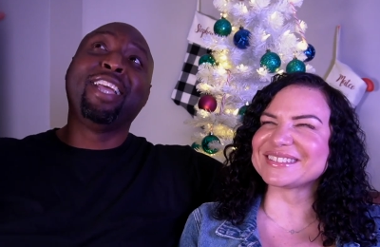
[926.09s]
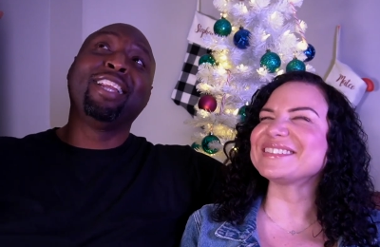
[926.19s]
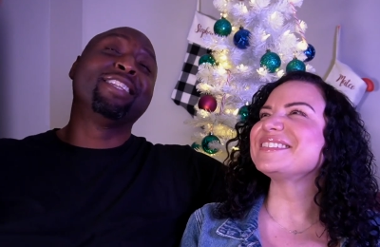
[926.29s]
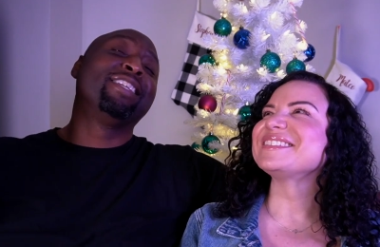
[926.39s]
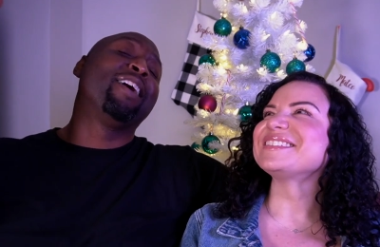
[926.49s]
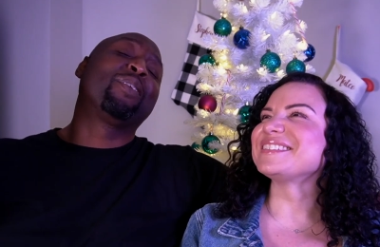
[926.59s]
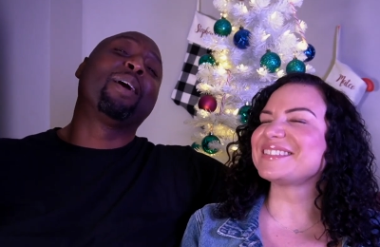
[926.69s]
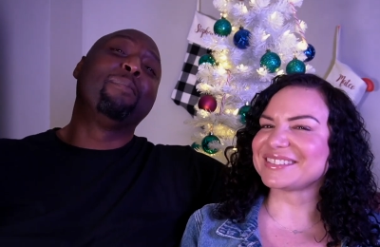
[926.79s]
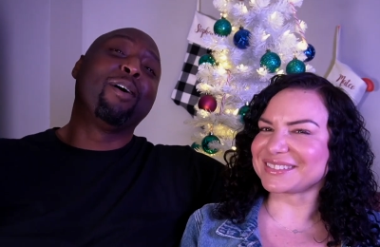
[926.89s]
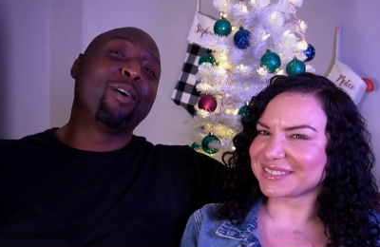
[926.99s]
Speaker 1: he doesn't have to
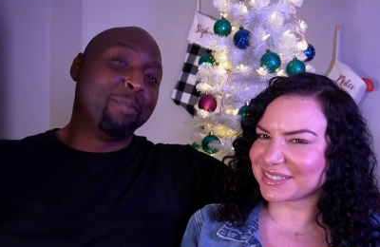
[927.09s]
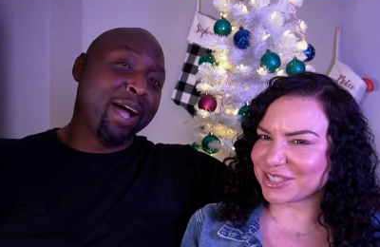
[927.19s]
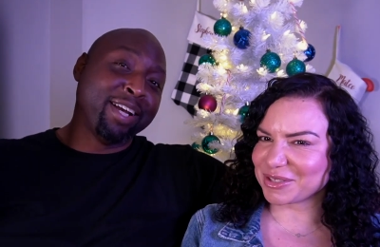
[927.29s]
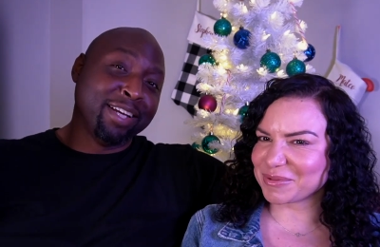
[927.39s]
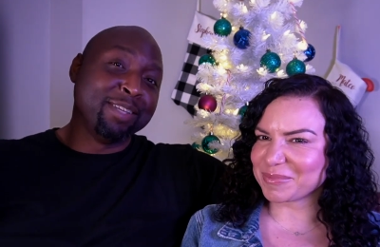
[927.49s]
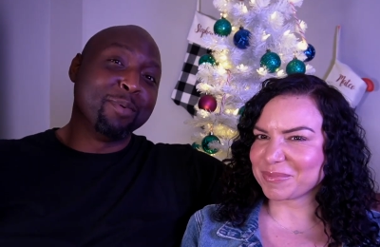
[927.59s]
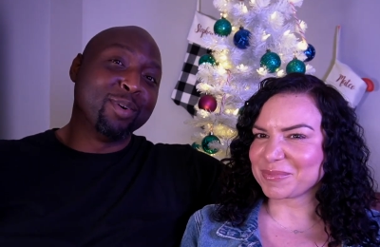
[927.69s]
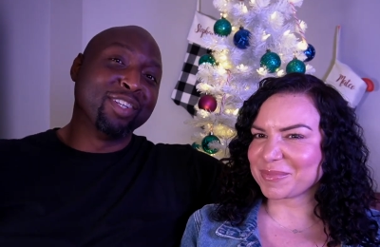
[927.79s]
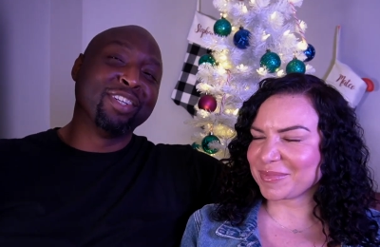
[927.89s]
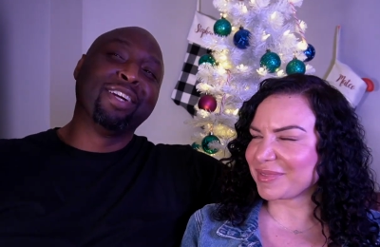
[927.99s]
come borrow mine
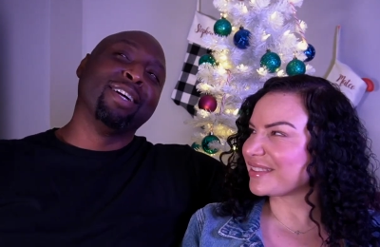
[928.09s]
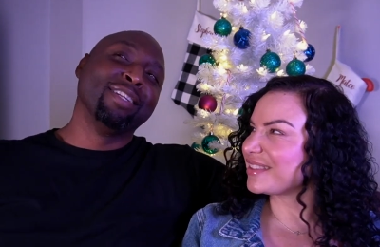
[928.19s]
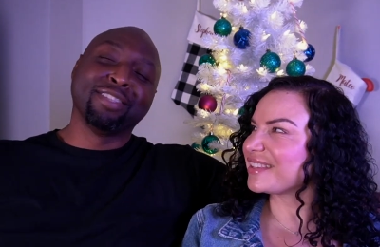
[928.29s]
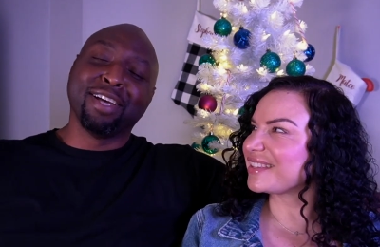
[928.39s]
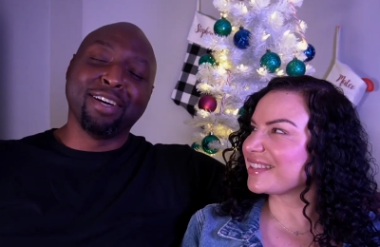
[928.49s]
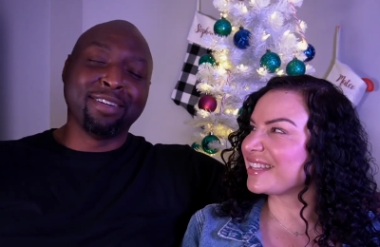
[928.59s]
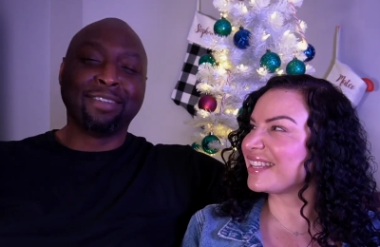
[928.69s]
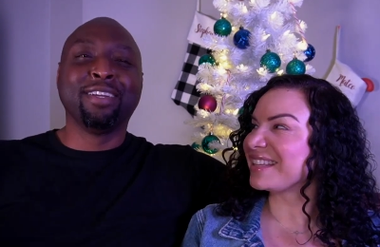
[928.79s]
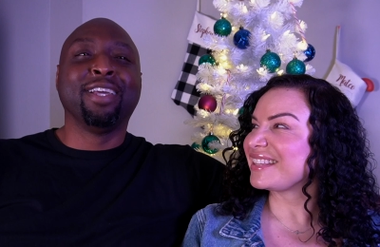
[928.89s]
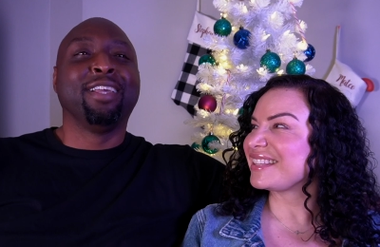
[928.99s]
anymore,
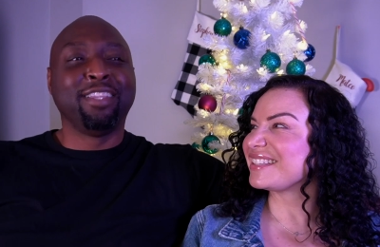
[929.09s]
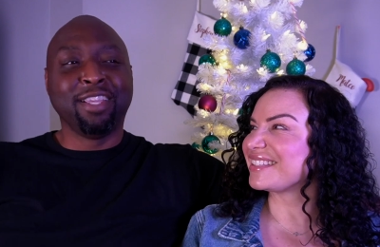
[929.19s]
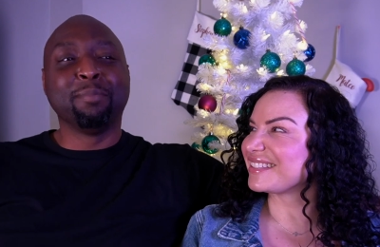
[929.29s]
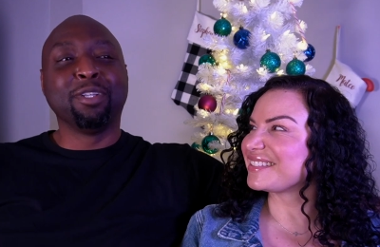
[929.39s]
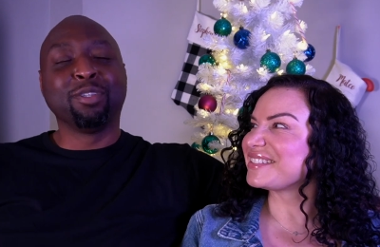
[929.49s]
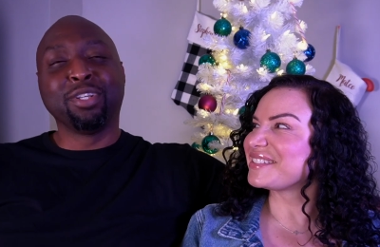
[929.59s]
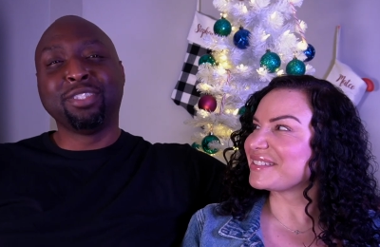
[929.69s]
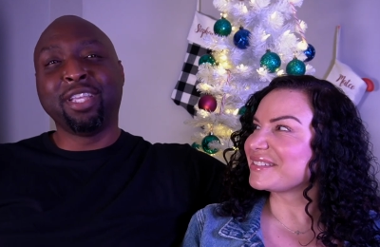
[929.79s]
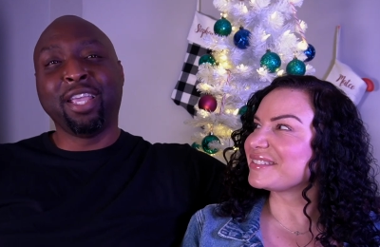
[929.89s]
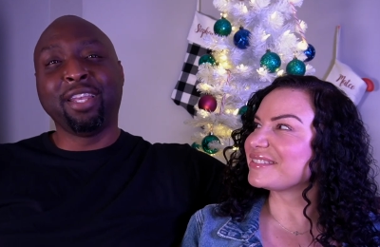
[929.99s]
so get him a drill
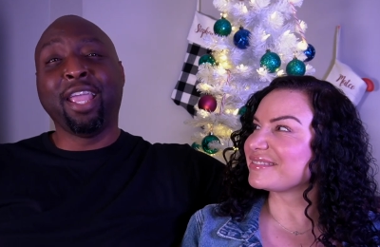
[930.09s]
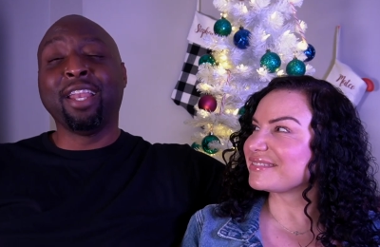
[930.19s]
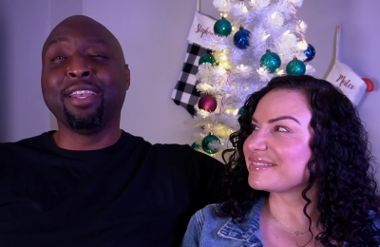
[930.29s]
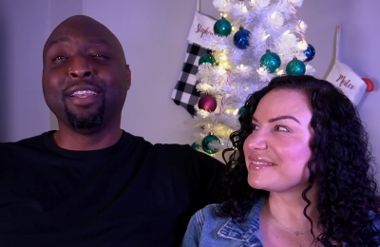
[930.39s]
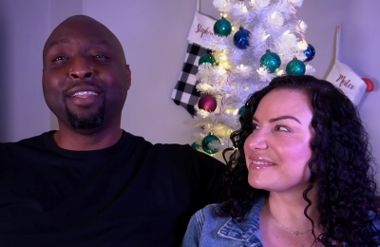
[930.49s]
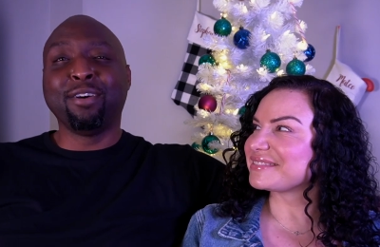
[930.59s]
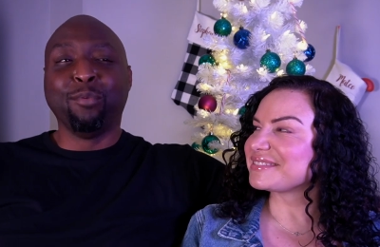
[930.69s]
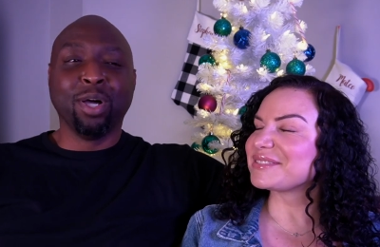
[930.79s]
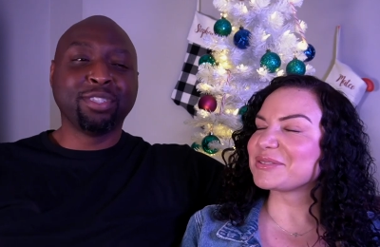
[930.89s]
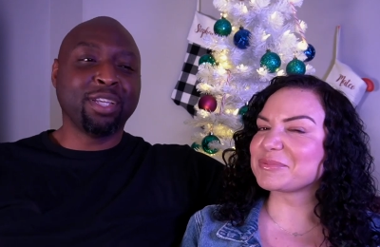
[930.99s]
set. And
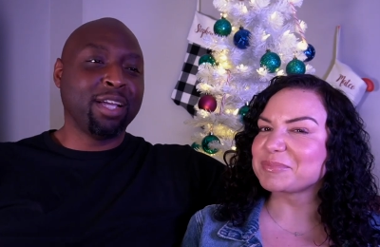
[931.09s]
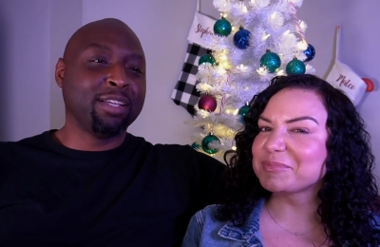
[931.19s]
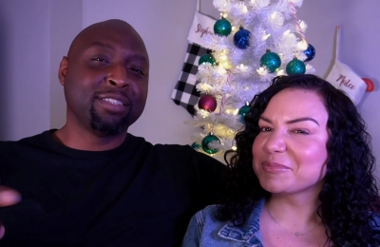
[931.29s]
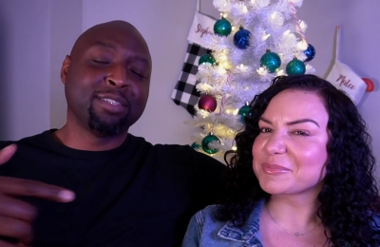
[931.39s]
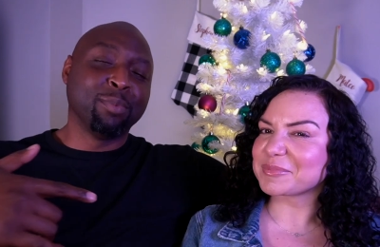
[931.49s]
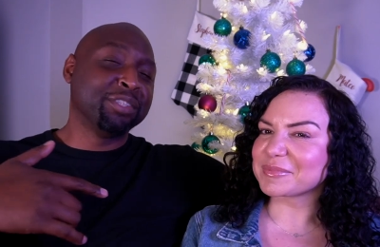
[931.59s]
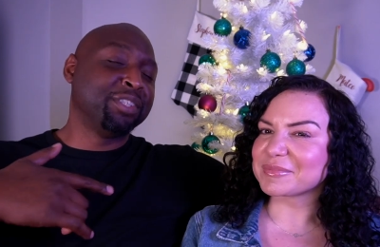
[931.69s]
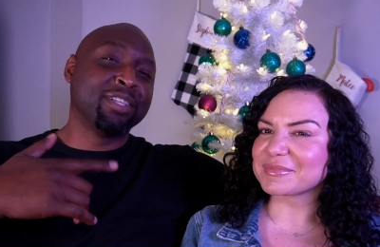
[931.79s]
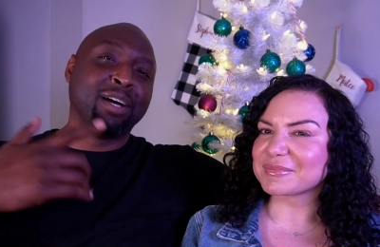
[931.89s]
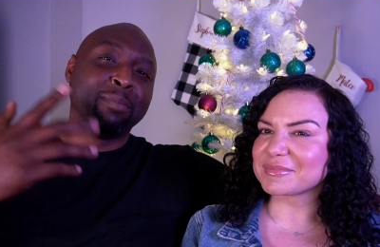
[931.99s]
once I once she
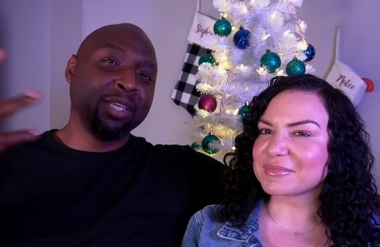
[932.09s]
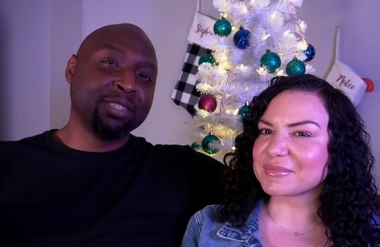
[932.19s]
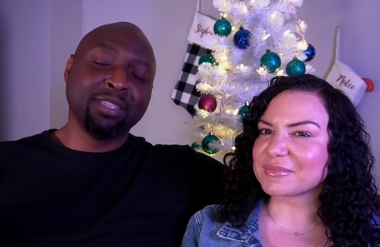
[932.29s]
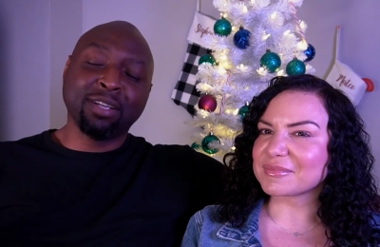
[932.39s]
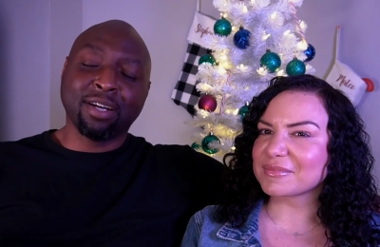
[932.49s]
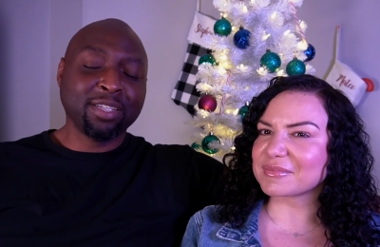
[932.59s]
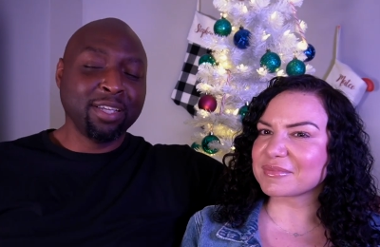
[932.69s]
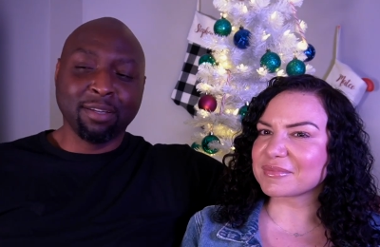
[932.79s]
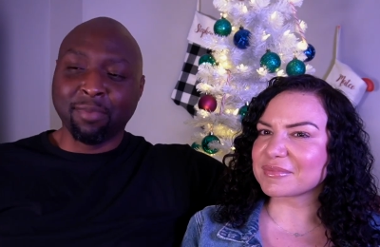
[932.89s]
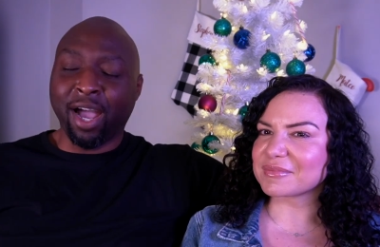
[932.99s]
told me she talked to
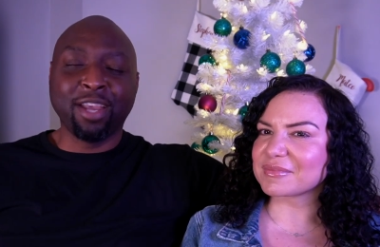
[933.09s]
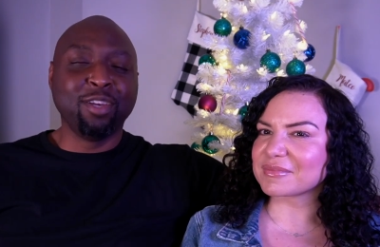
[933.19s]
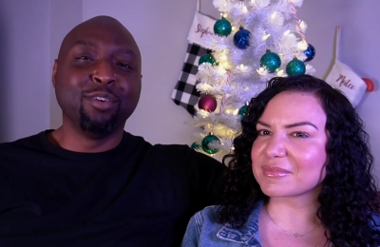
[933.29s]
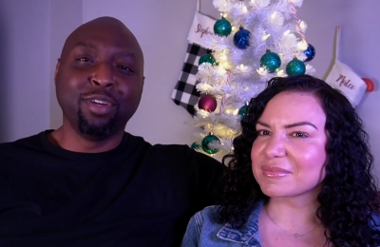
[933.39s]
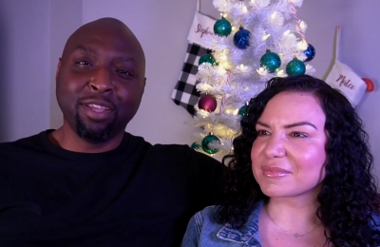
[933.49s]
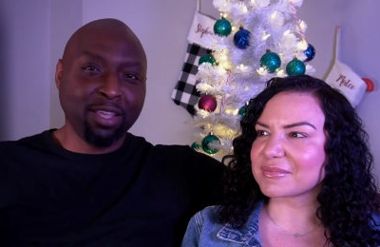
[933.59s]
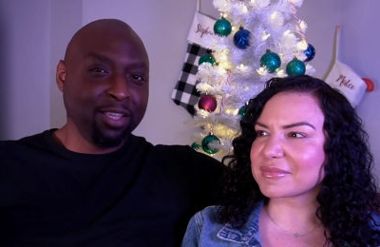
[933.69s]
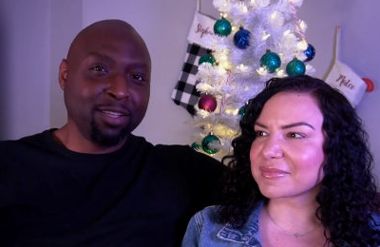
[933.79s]
him, I knew